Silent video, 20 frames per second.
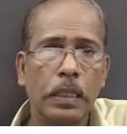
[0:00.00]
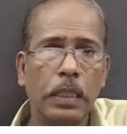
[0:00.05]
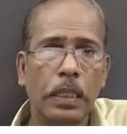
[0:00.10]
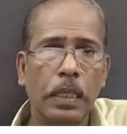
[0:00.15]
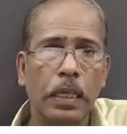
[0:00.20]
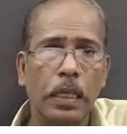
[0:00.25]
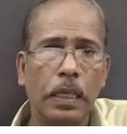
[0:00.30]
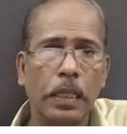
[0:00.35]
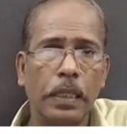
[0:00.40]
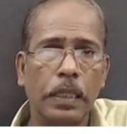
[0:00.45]

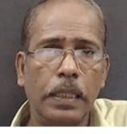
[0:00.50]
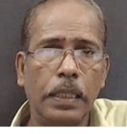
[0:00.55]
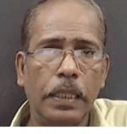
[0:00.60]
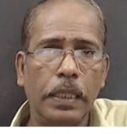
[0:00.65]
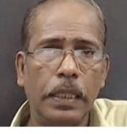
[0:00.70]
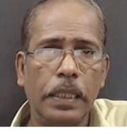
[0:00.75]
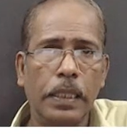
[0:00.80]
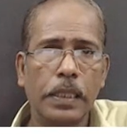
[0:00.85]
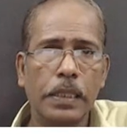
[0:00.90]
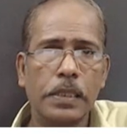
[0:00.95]
and
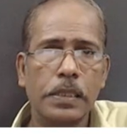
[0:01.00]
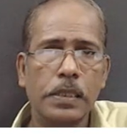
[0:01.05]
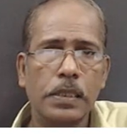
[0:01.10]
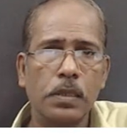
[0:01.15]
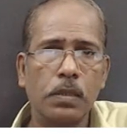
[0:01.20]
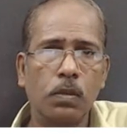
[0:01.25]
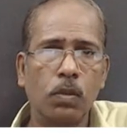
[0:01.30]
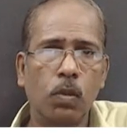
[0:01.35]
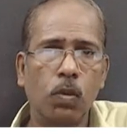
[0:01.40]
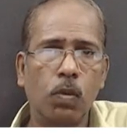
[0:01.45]
dx
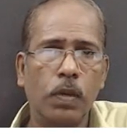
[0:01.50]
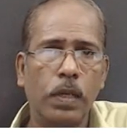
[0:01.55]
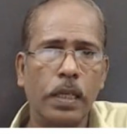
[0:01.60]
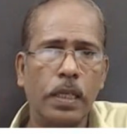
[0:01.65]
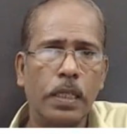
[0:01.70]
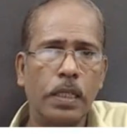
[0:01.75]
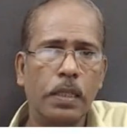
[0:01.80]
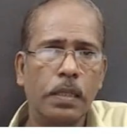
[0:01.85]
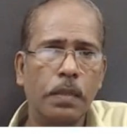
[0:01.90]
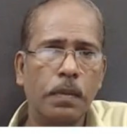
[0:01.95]

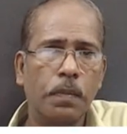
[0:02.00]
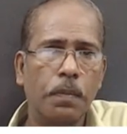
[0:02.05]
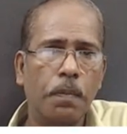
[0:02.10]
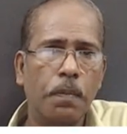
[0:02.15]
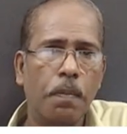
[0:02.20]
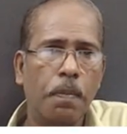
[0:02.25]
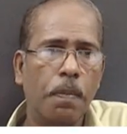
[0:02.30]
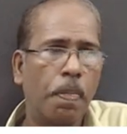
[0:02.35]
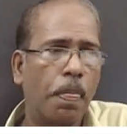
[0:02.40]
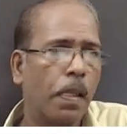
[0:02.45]
over
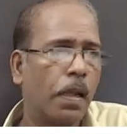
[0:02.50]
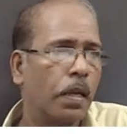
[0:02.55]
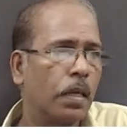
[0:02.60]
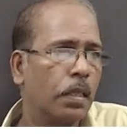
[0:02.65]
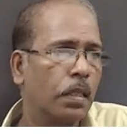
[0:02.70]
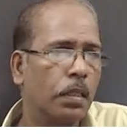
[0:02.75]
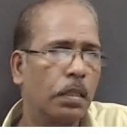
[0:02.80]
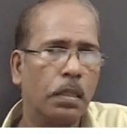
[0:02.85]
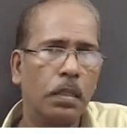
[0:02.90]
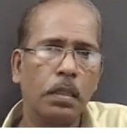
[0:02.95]

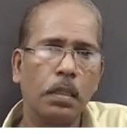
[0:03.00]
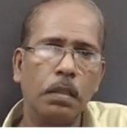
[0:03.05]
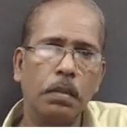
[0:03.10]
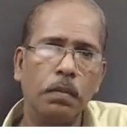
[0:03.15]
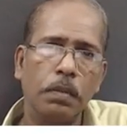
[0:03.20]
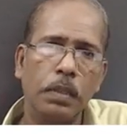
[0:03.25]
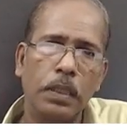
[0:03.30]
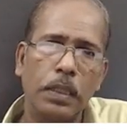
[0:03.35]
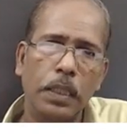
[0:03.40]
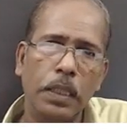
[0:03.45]

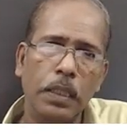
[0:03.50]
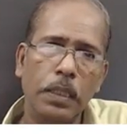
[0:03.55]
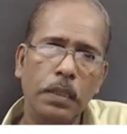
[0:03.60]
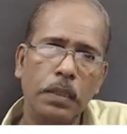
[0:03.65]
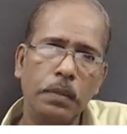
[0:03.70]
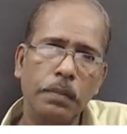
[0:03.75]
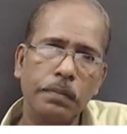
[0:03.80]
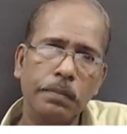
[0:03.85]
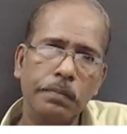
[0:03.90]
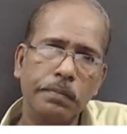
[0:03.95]
within
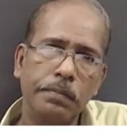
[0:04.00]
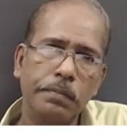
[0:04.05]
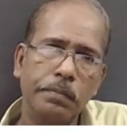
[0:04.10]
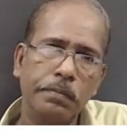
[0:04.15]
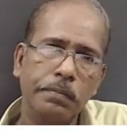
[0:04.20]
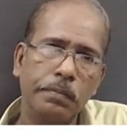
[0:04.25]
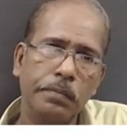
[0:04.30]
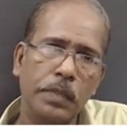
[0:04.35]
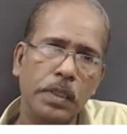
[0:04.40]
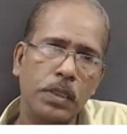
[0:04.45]

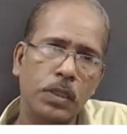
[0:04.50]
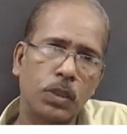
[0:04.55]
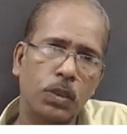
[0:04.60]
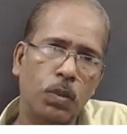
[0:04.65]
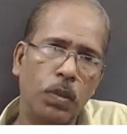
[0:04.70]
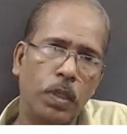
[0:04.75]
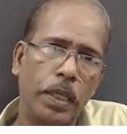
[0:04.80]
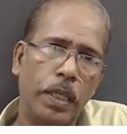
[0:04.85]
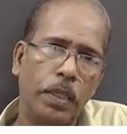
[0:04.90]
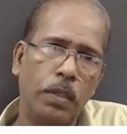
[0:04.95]
the
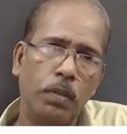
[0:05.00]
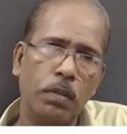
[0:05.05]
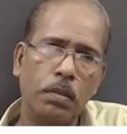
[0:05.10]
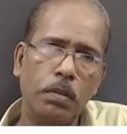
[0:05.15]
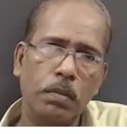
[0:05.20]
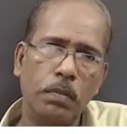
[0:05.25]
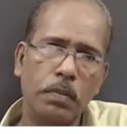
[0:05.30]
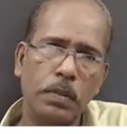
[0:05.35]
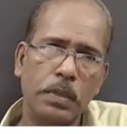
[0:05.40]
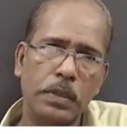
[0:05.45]
square
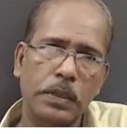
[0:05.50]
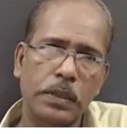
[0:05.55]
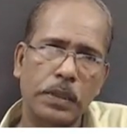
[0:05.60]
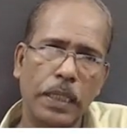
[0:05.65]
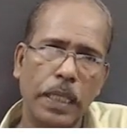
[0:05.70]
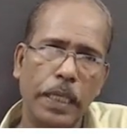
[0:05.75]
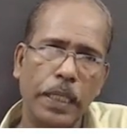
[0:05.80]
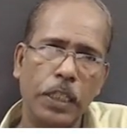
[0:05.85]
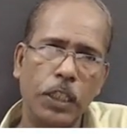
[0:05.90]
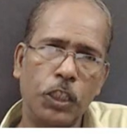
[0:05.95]
root
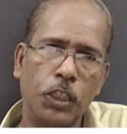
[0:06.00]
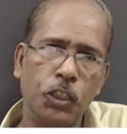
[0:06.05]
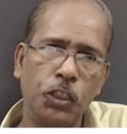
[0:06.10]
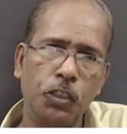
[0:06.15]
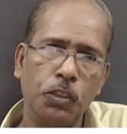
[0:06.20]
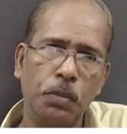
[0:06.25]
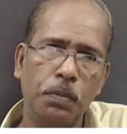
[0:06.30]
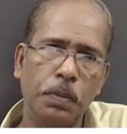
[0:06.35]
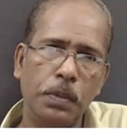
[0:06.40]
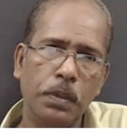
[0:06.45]
sine cube